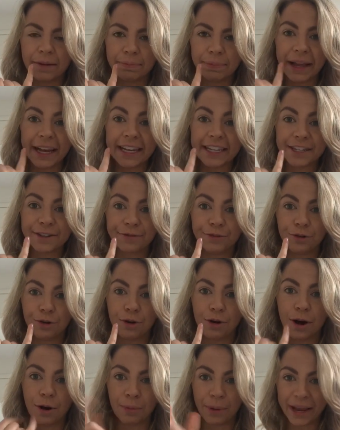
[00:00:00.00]
plates
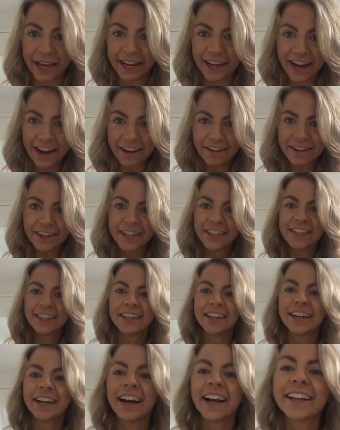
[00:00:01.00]
for a week now,
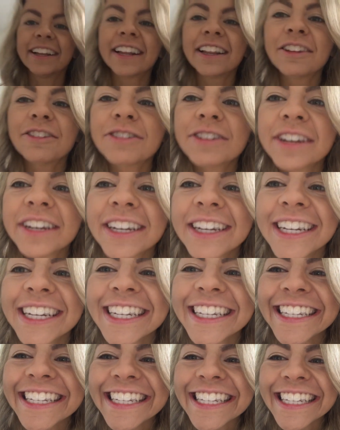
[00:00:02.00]
and
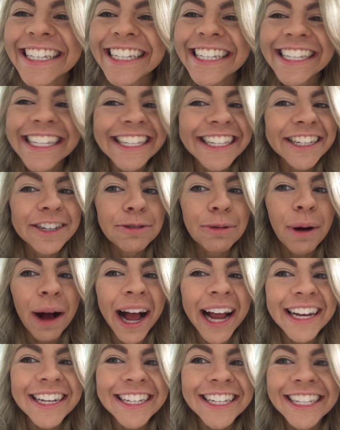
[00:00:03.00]
they're still
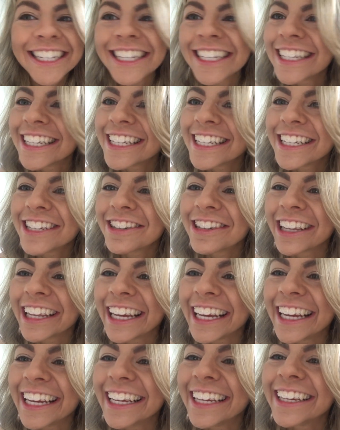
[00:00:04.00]
white, they're still
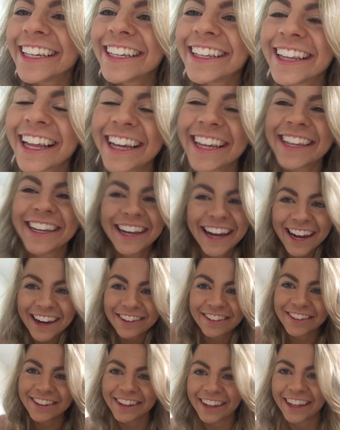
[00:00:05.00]
clean, like you
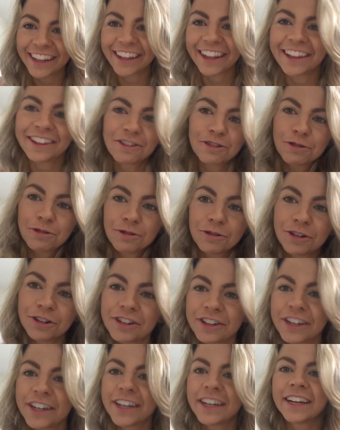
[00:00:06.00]
can't, like they look
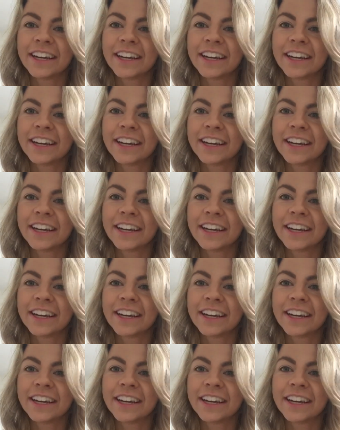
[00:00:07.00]
good.